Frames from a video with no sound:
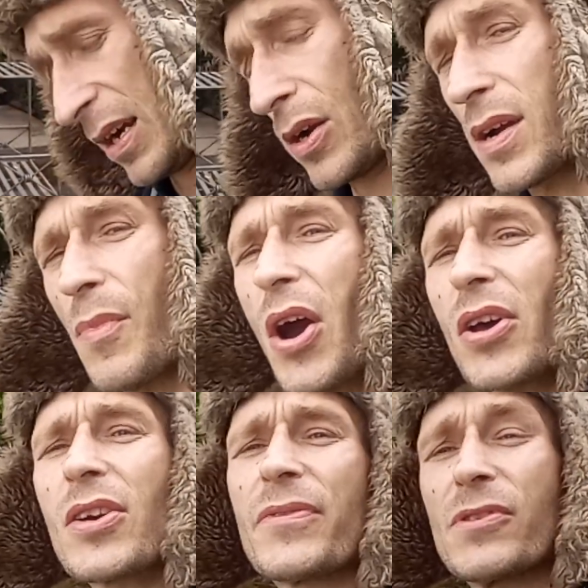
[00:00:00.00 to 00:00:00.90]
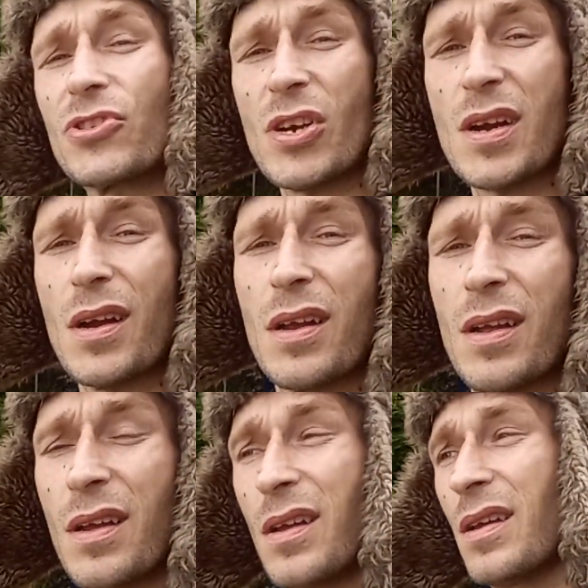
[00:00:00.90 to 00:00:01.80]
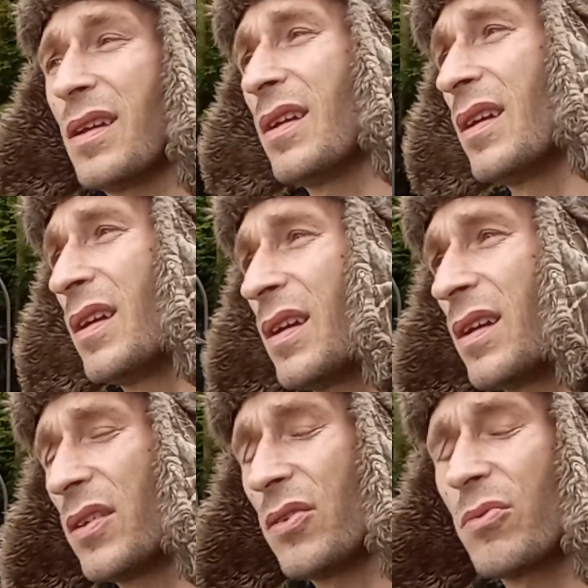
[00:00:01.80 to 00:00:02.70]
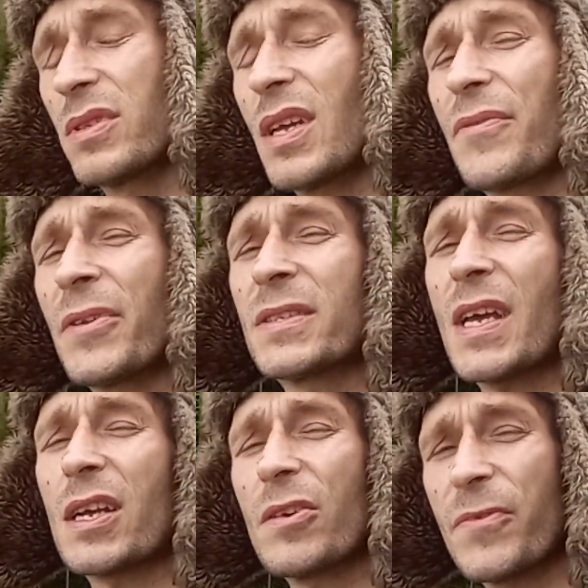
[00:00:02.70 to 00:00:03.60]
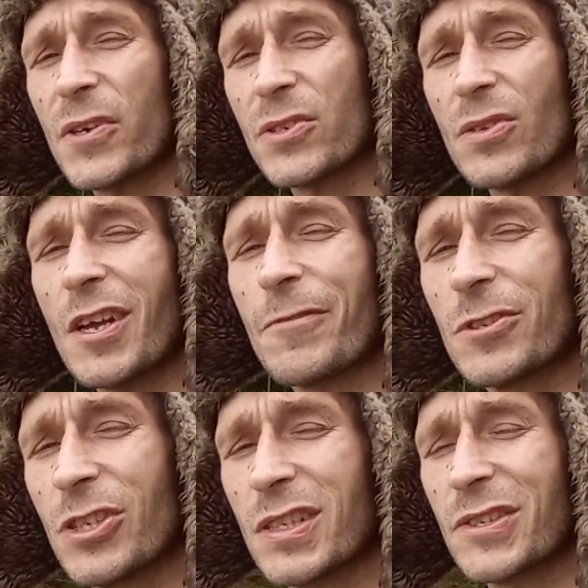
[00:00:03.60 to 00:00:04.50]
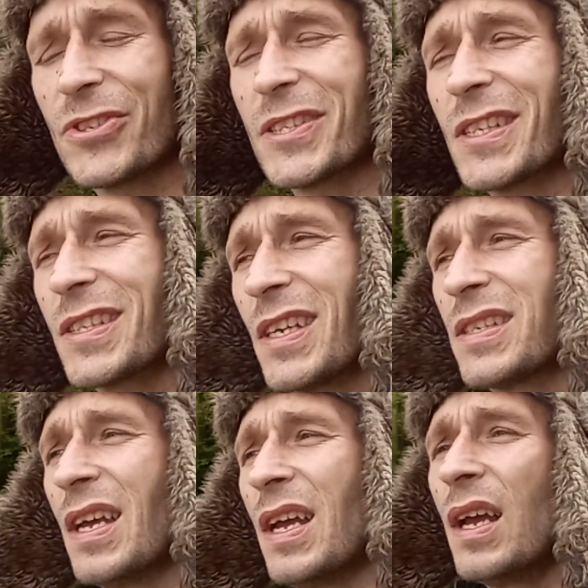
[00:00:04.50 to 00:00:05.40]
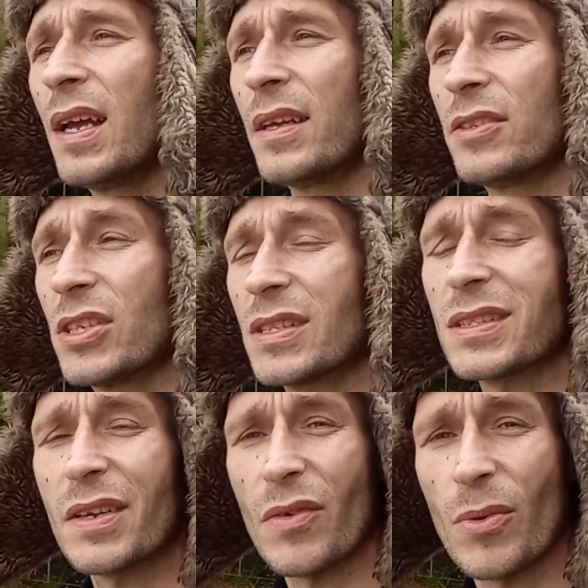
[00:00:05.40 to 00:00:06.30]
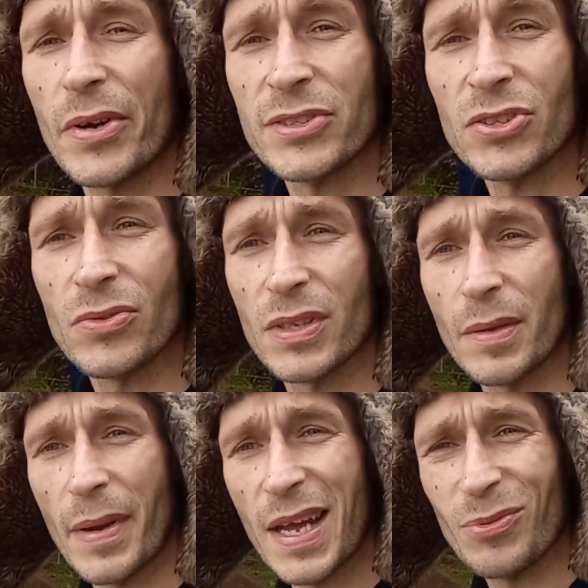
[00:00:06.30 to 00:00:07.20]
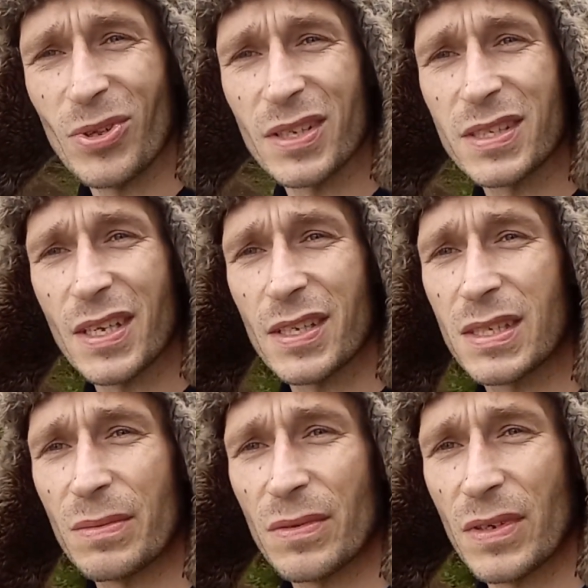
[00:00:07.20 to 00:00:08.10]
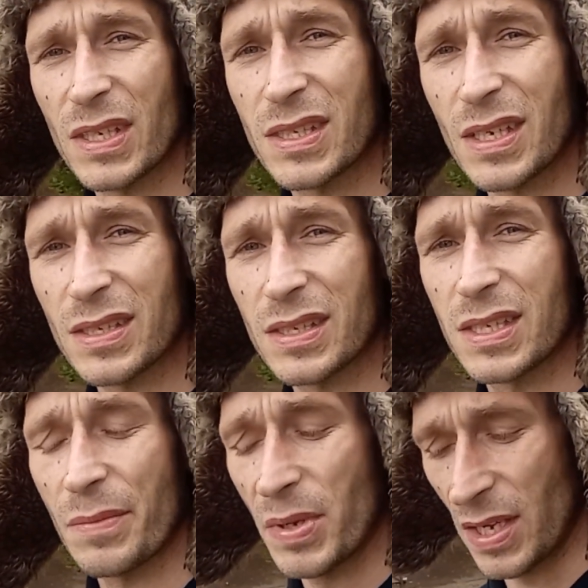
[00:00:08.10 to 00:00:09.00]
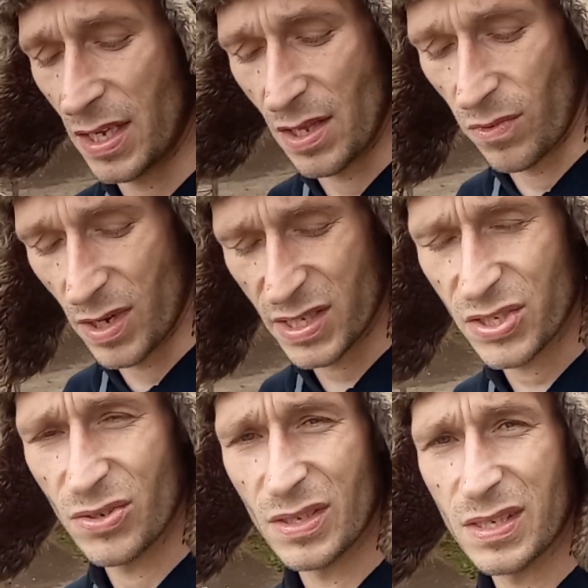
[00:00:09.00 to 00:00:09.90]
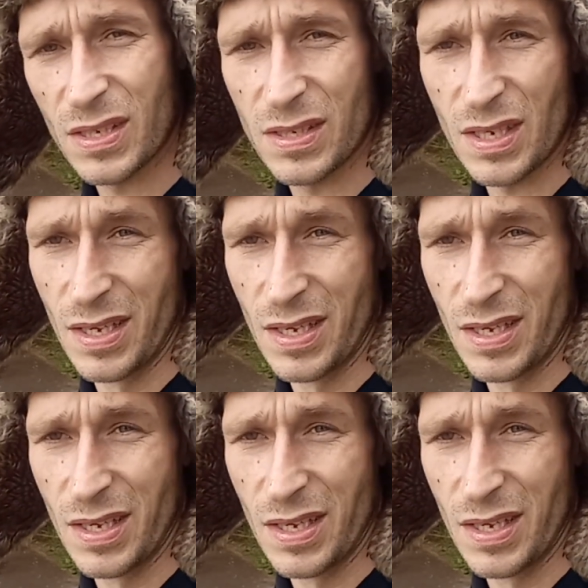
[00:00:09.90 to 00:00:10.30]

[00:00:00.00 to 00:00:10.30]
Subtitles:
You're a martyr for sure. You will definitely sacrifice your life for Jesus. Jesus even warns you in the Bible. He warns you and says